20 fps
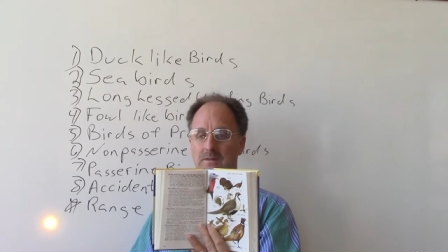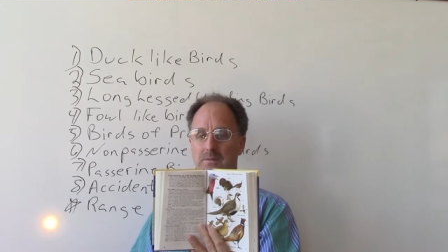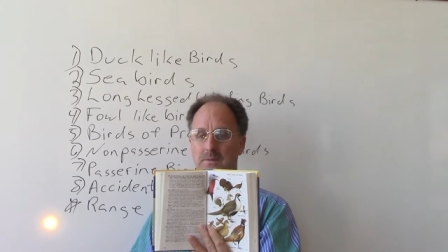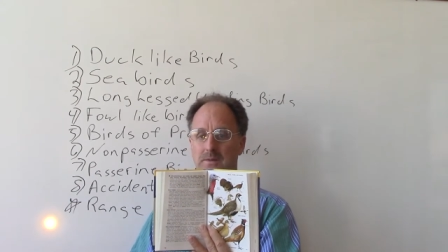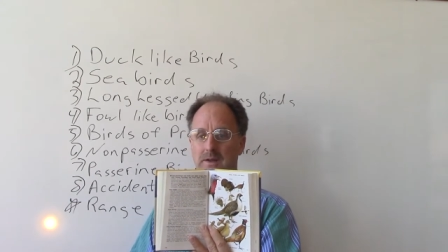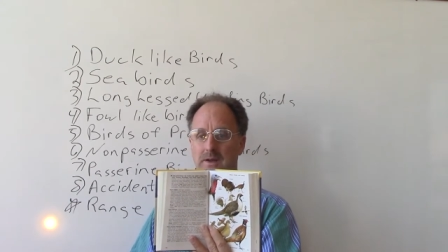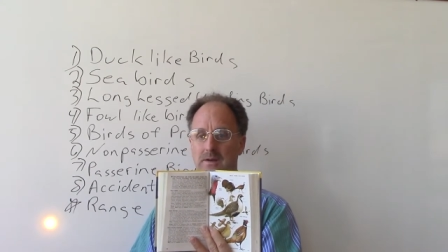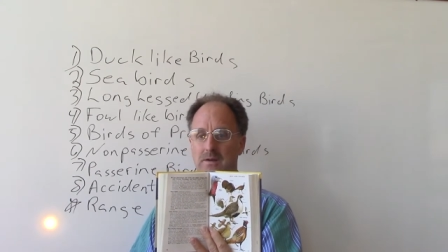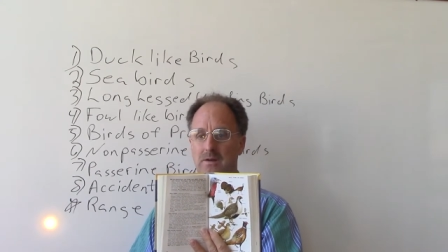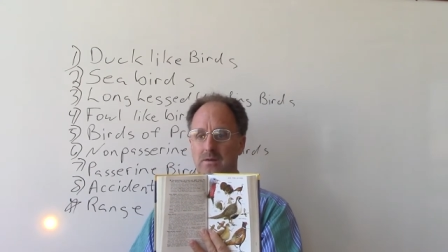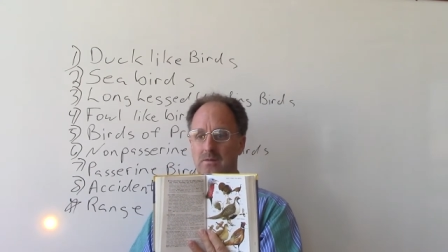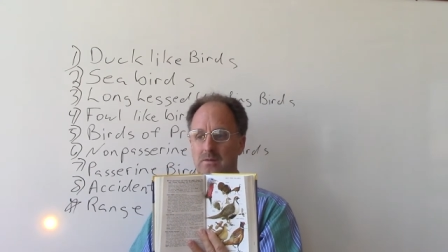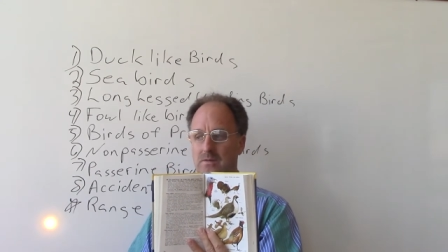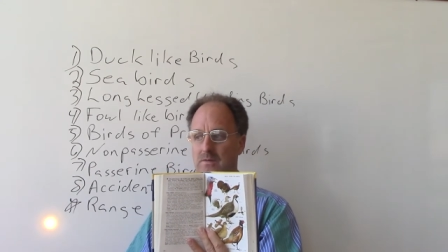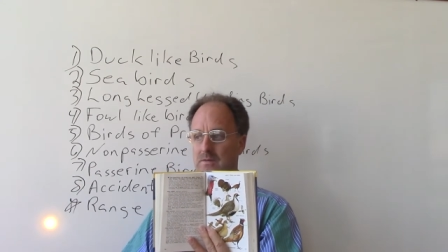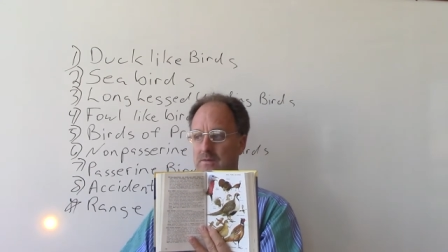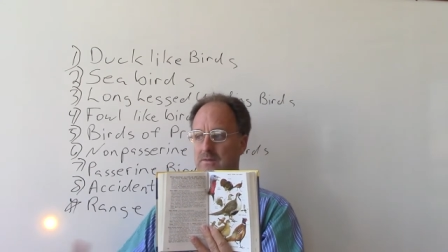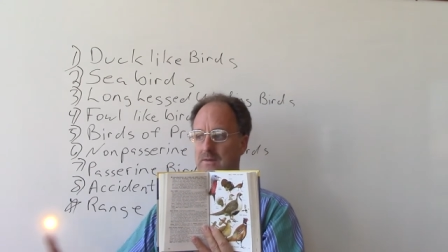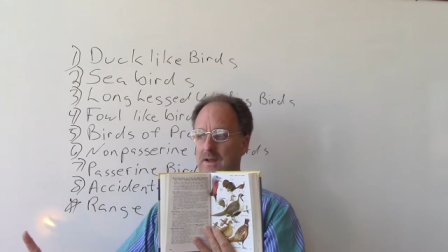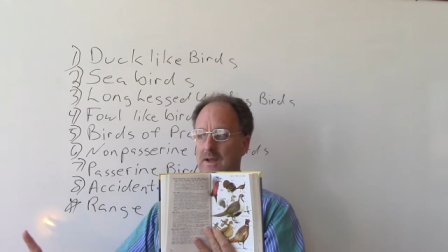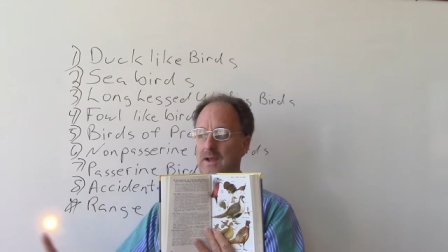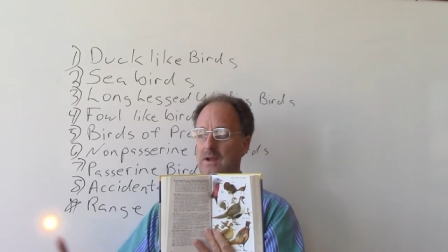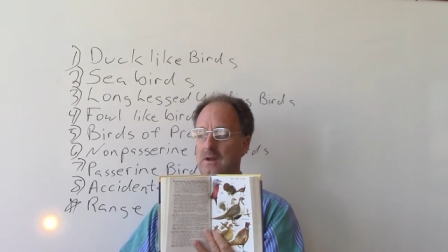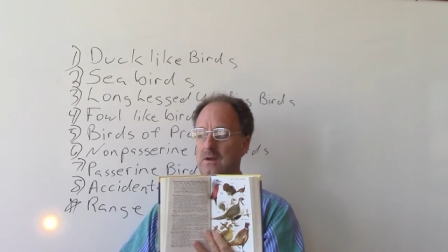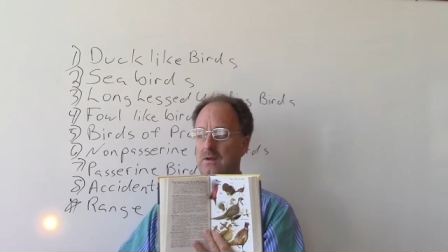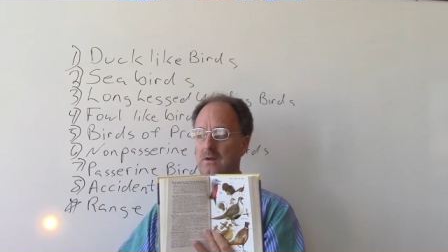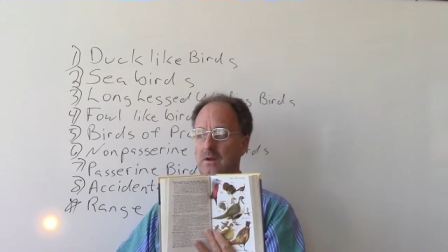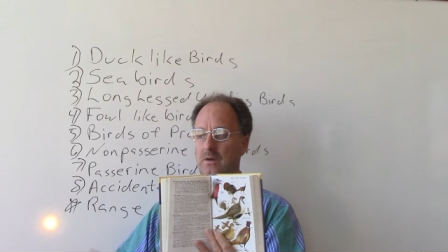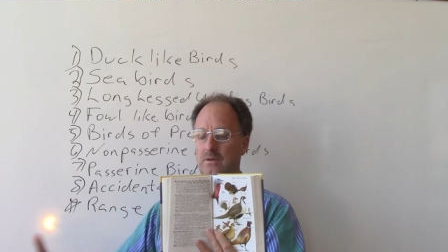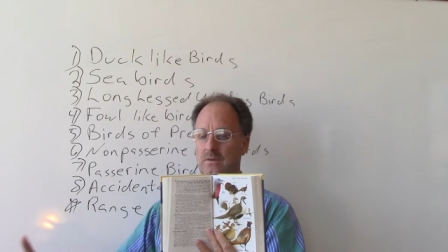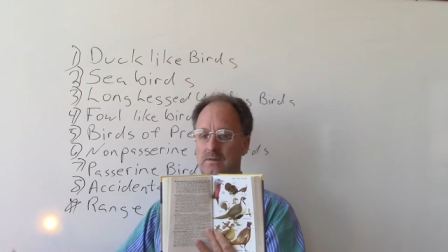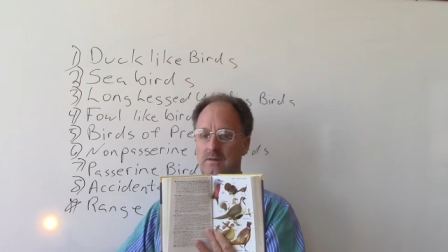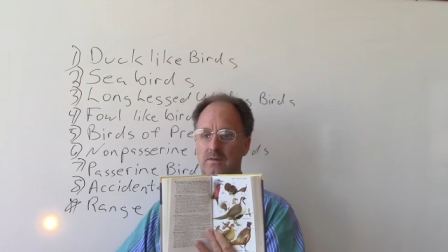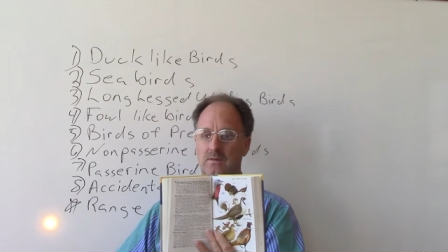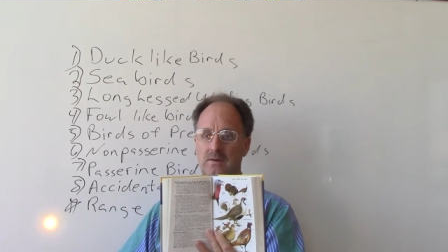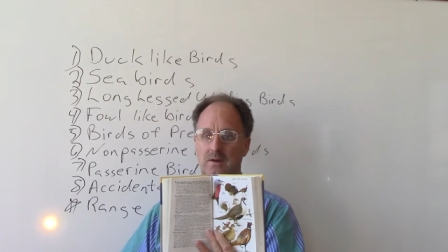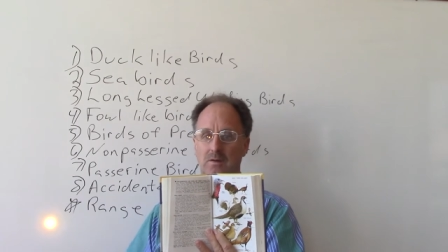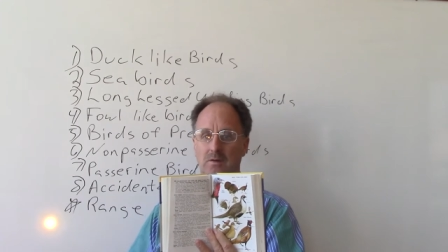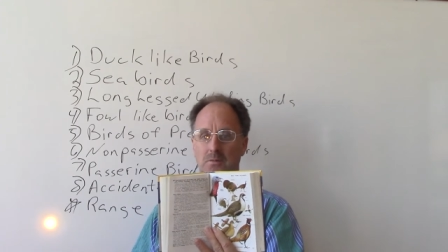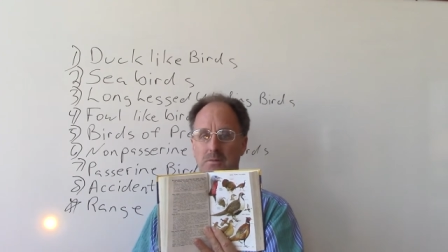but they don't stay close to
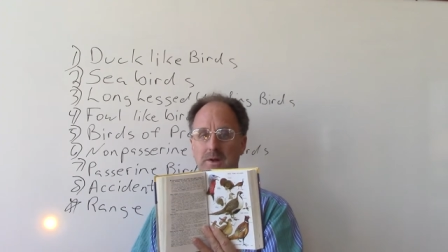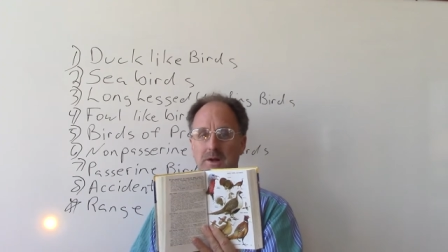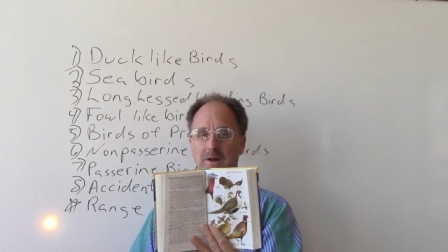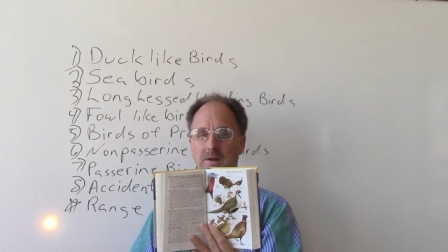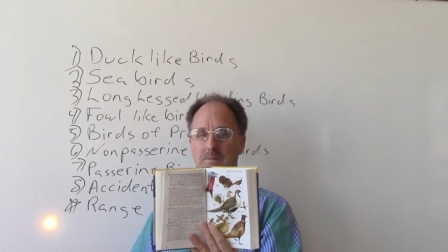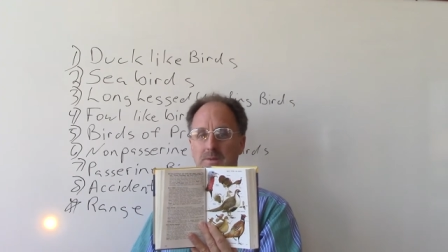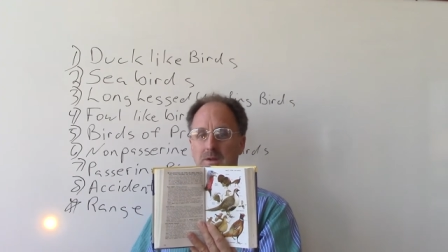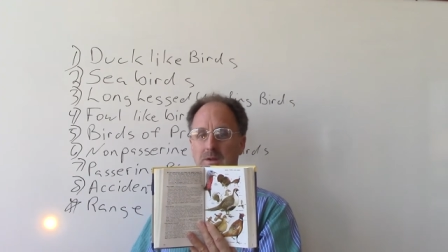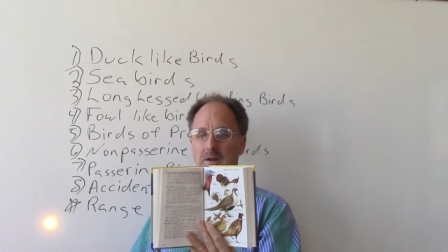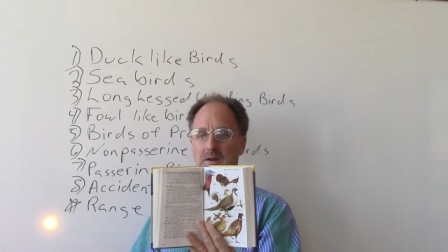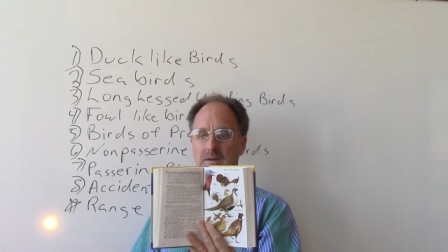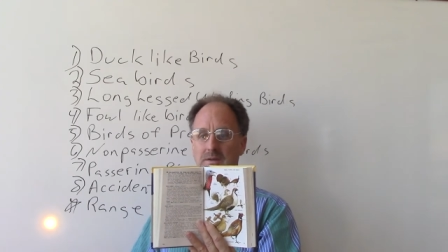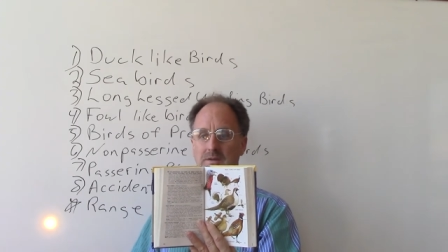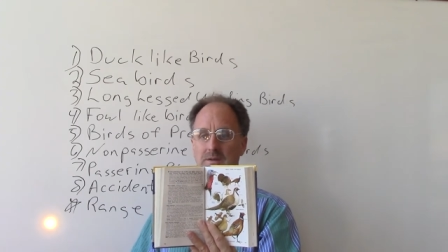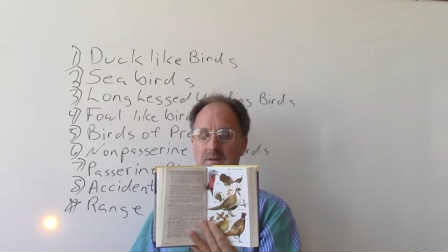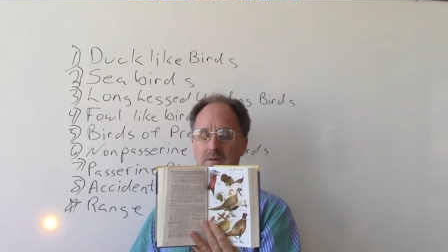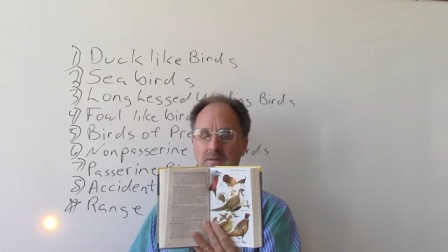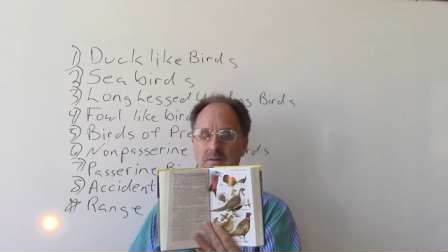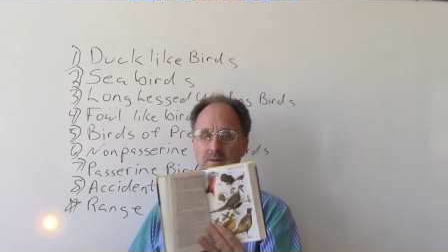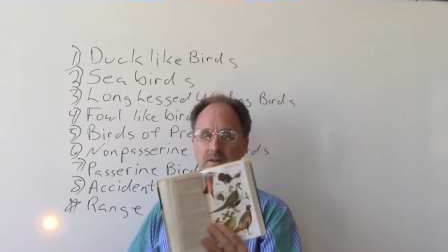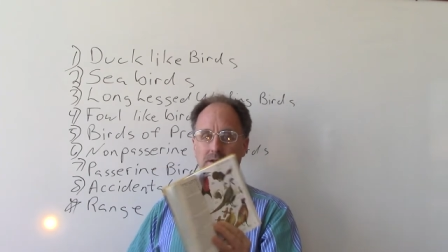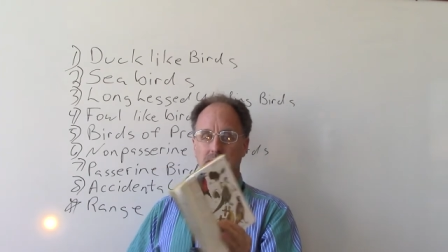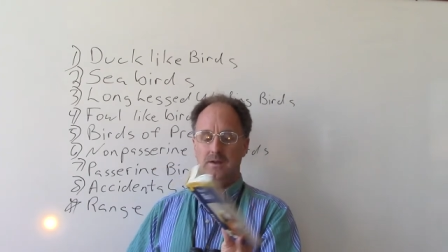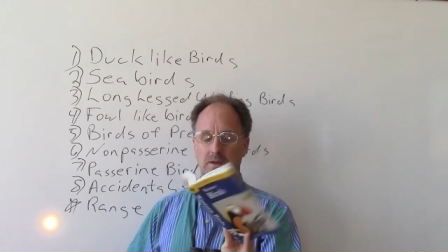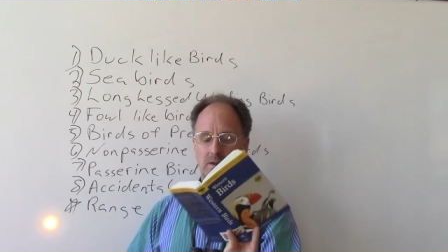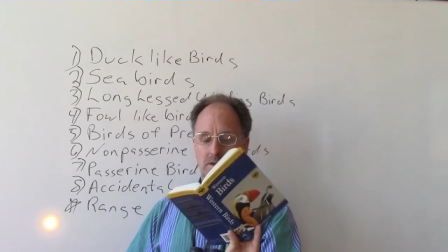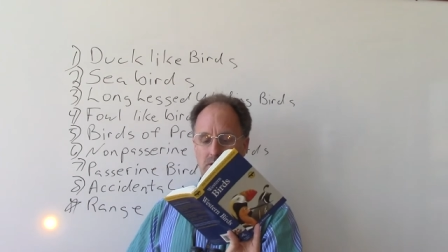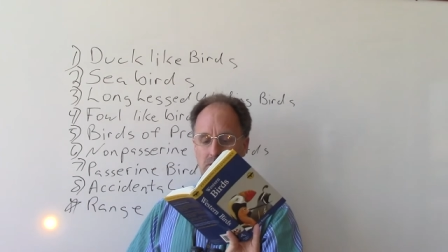general populations. They